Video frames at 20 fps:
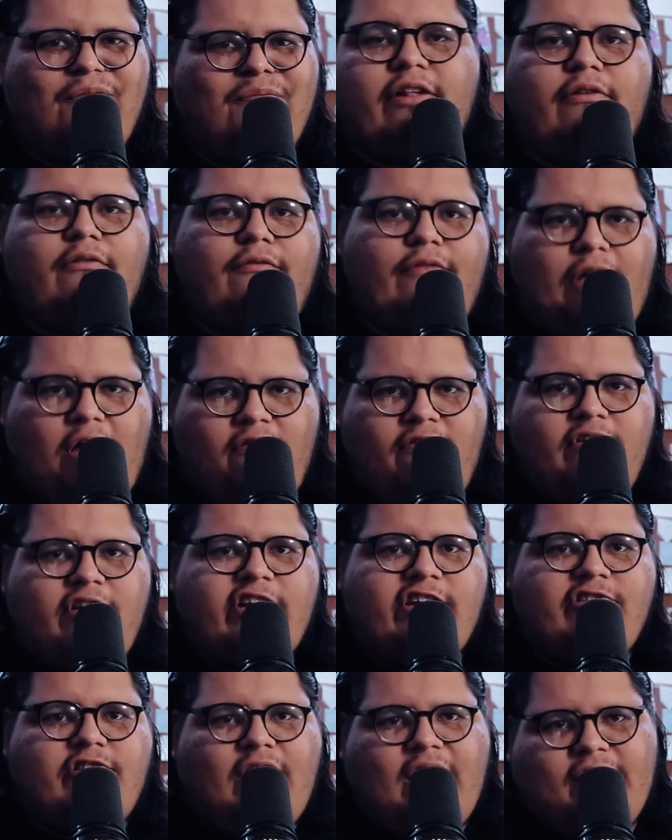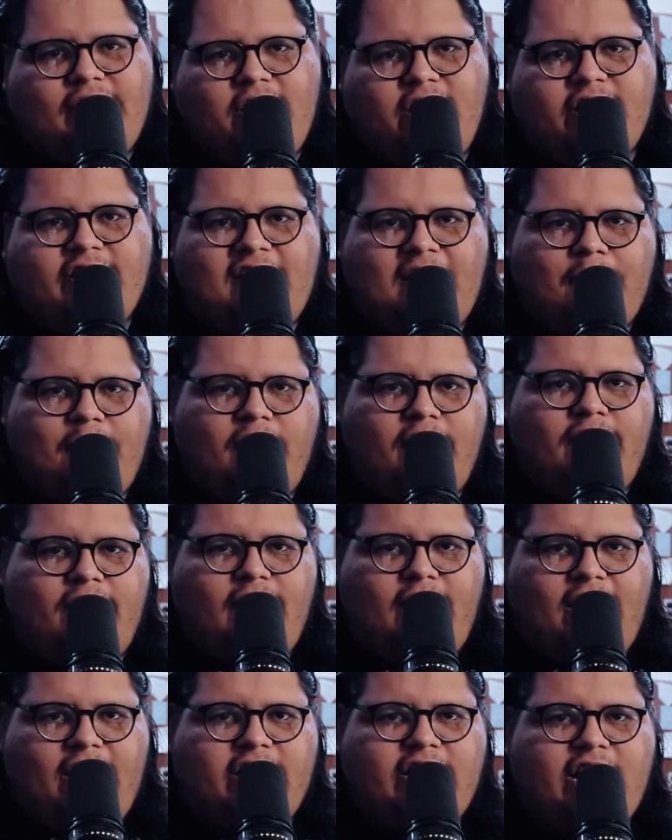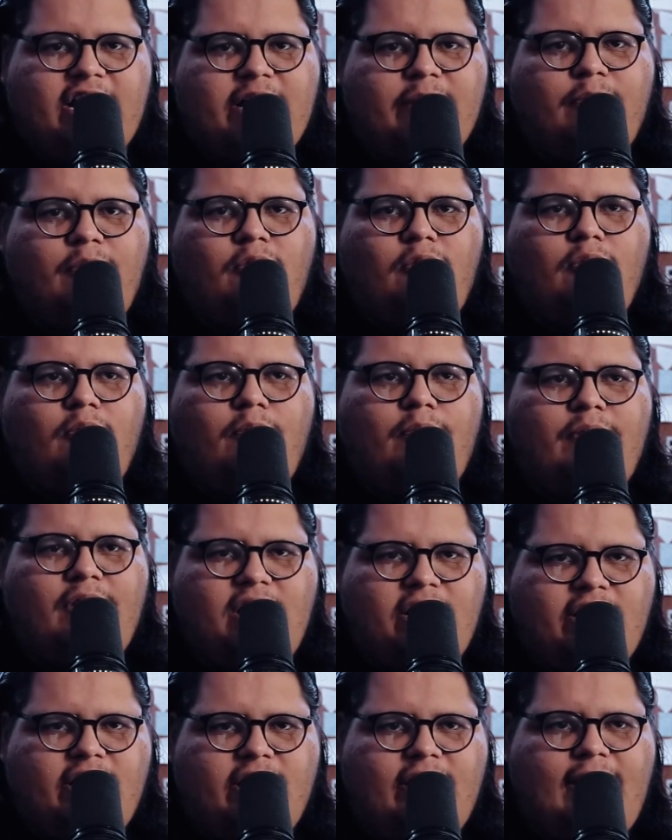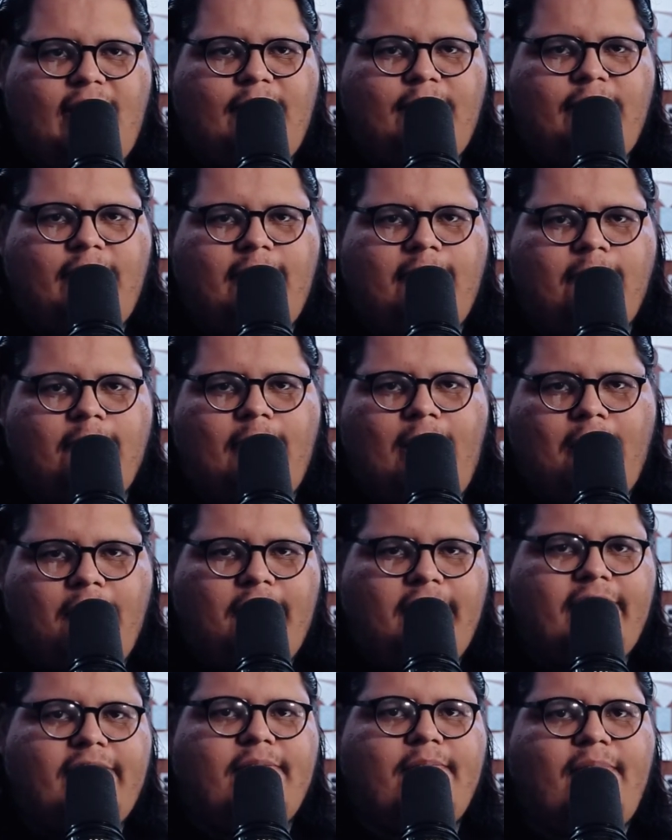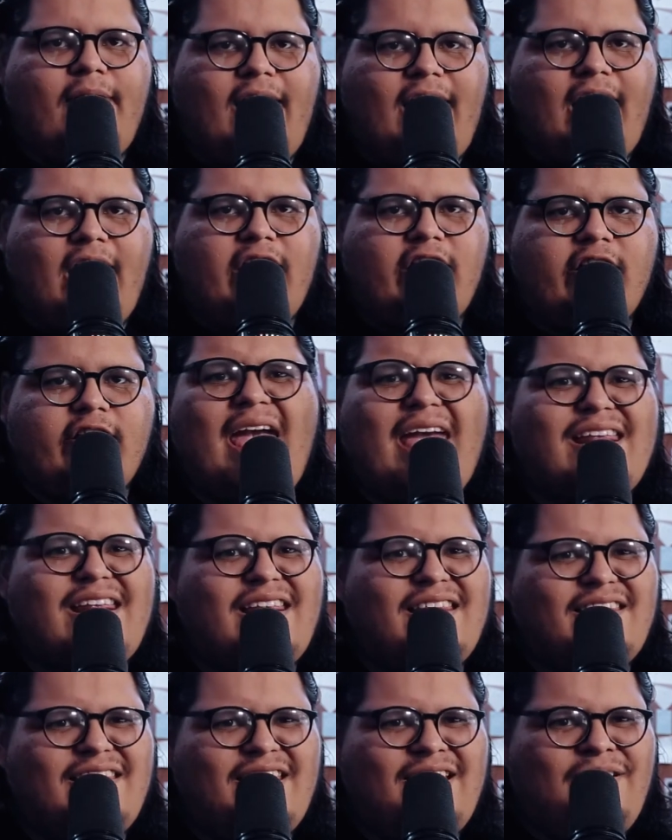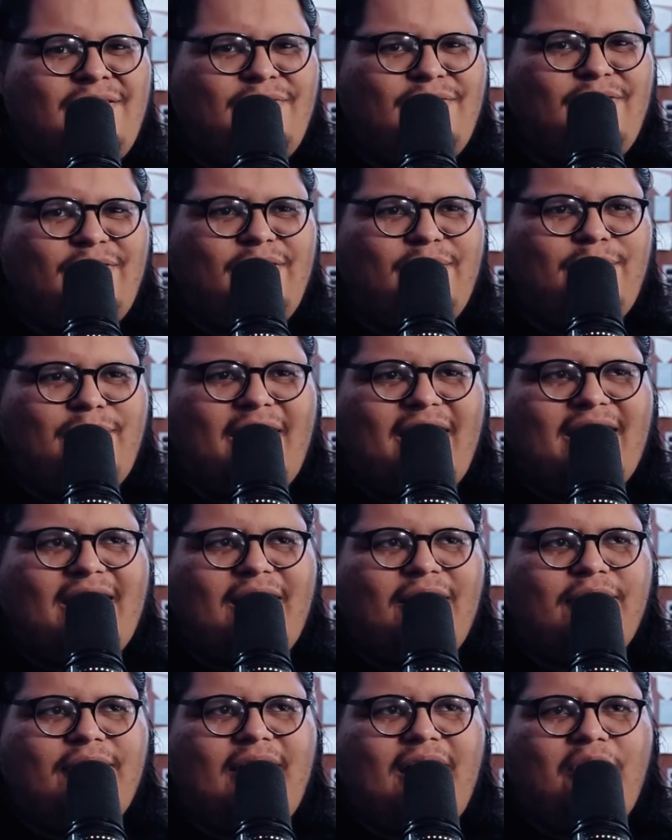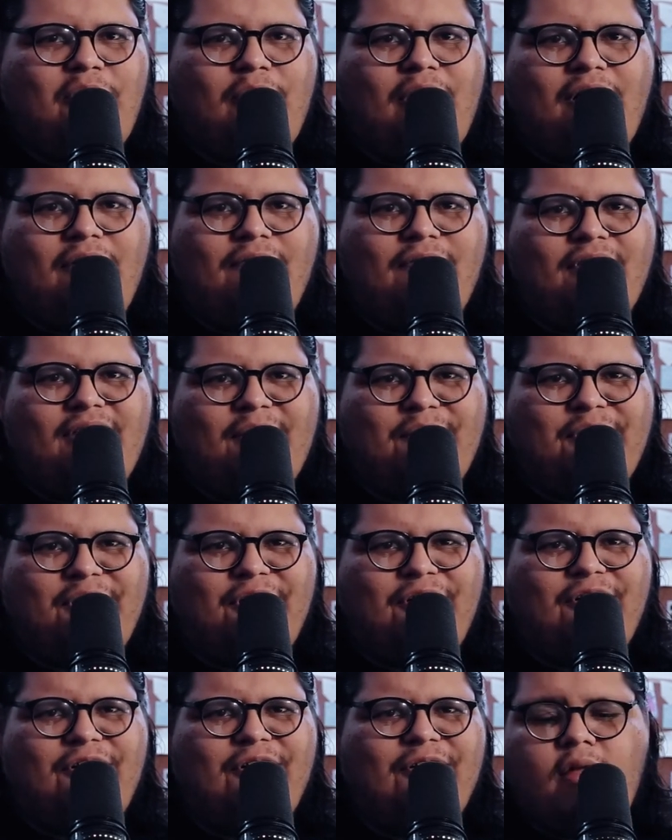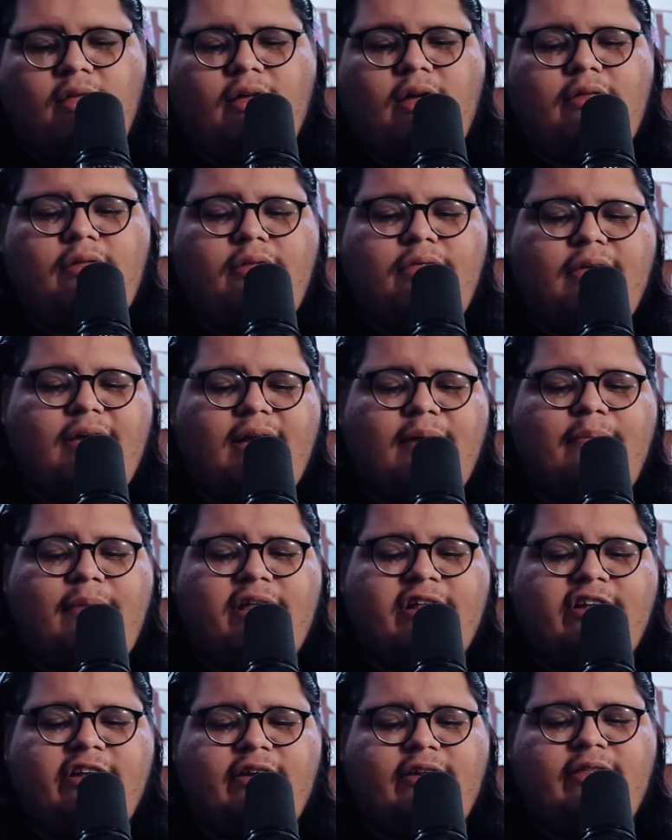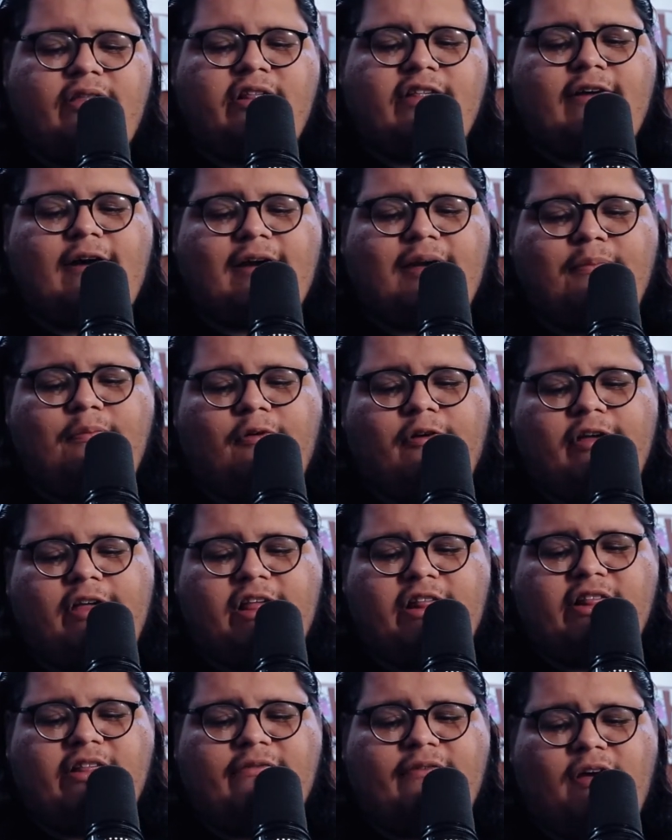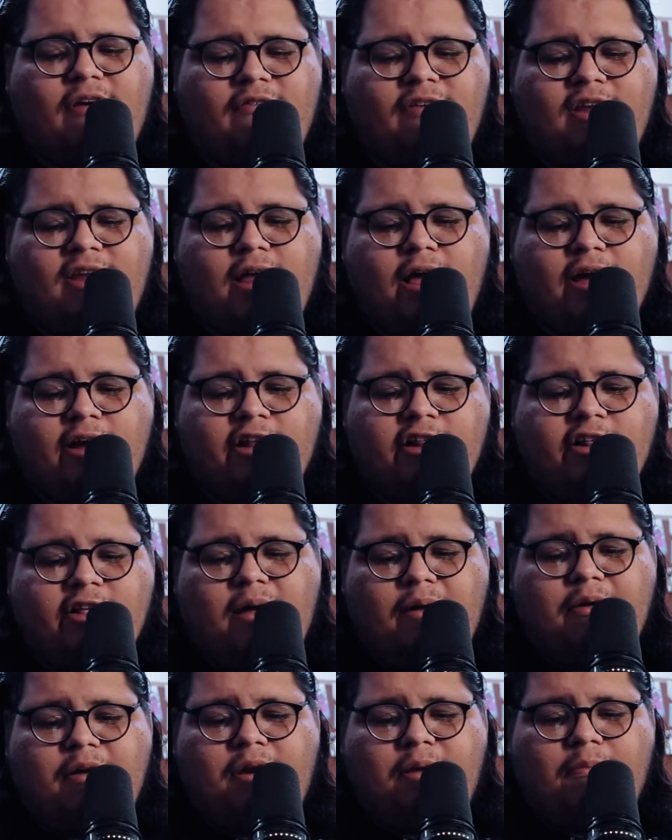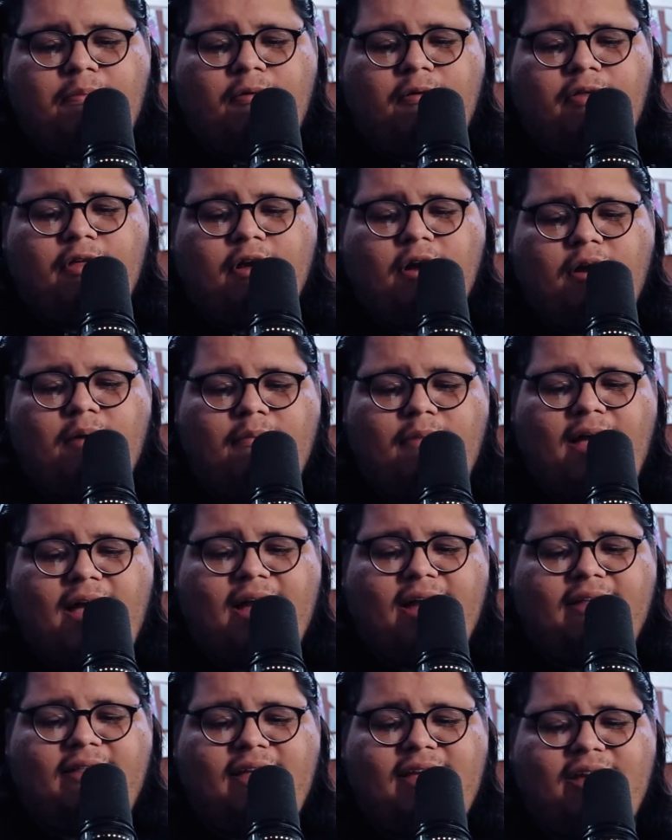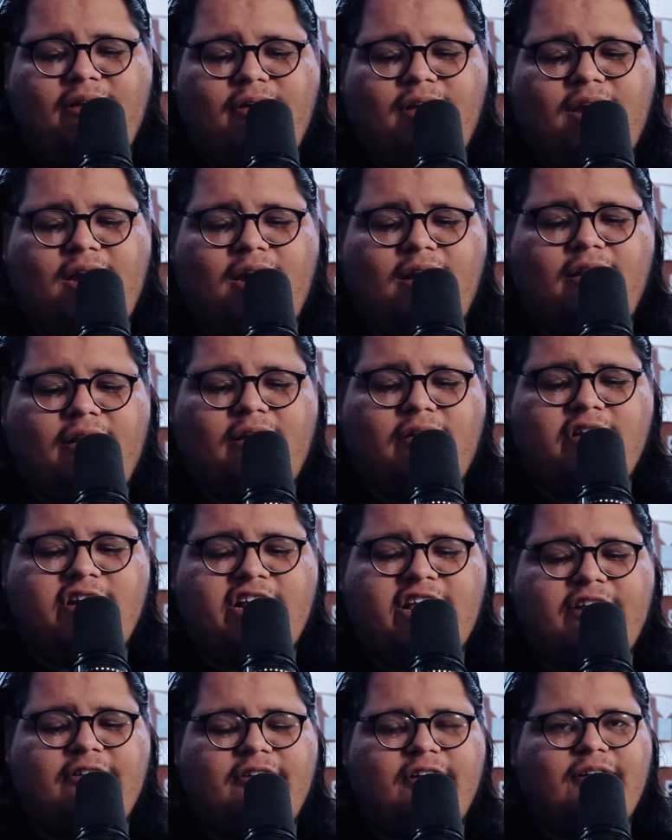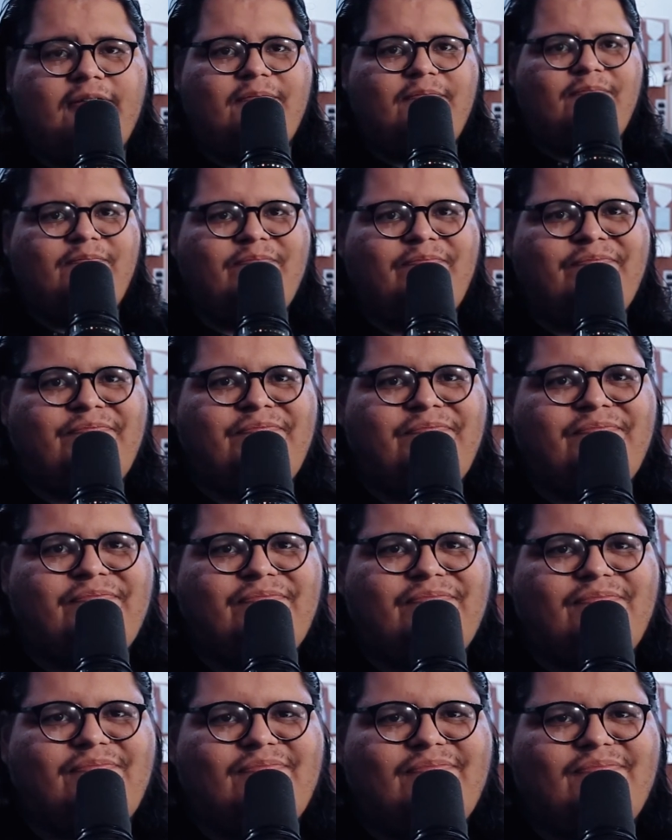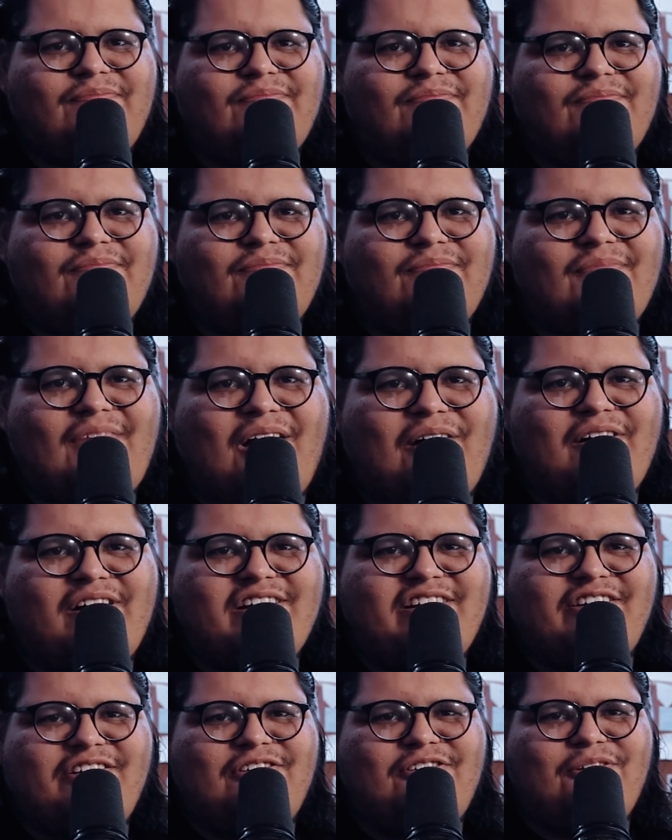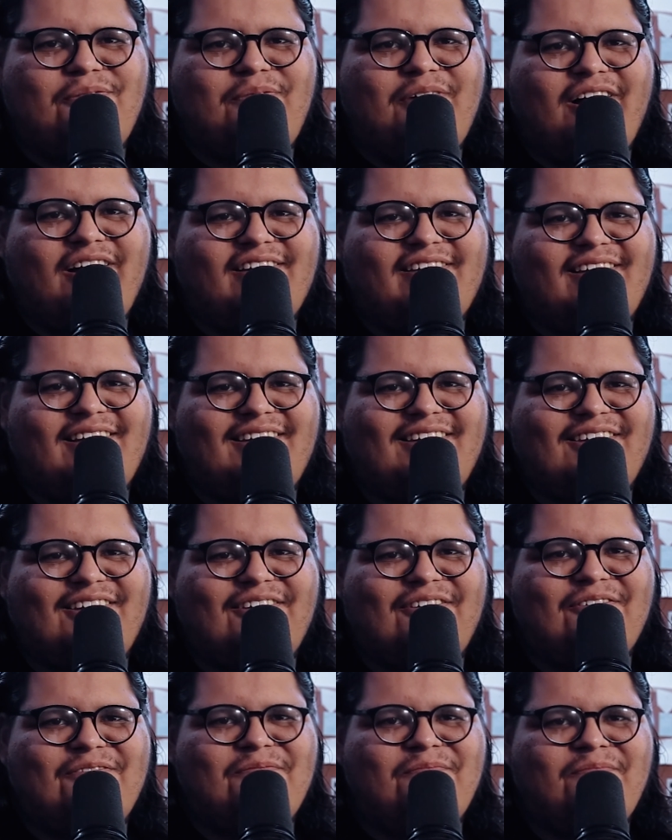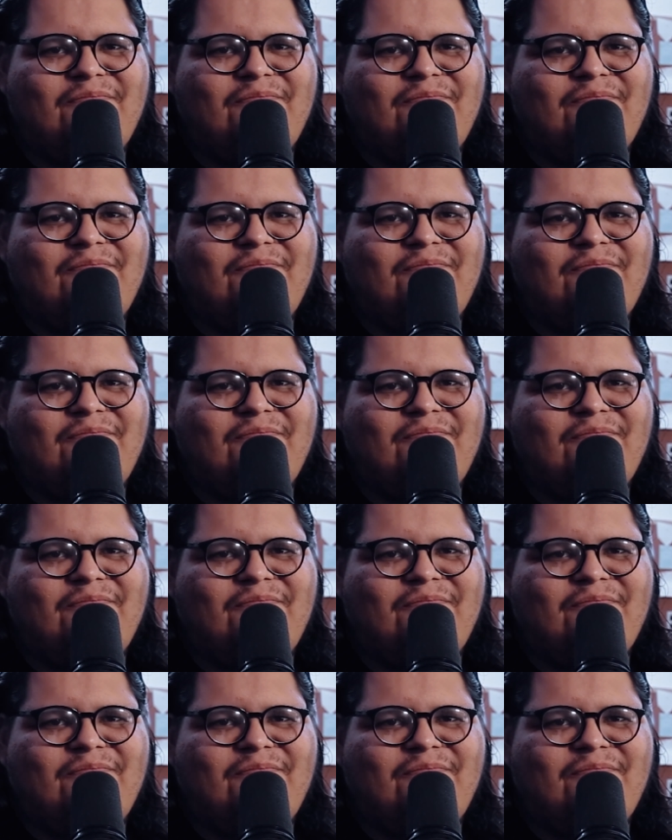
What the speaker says: So Valve has tried this type of accessible PC gaming route in the past, and it didn't really pan out that well for them at all. The other thing I mentioned in this talking point is the Valve Index. I'm going to pull the curtain back and let you in on a little secret. I watch YouTube content too.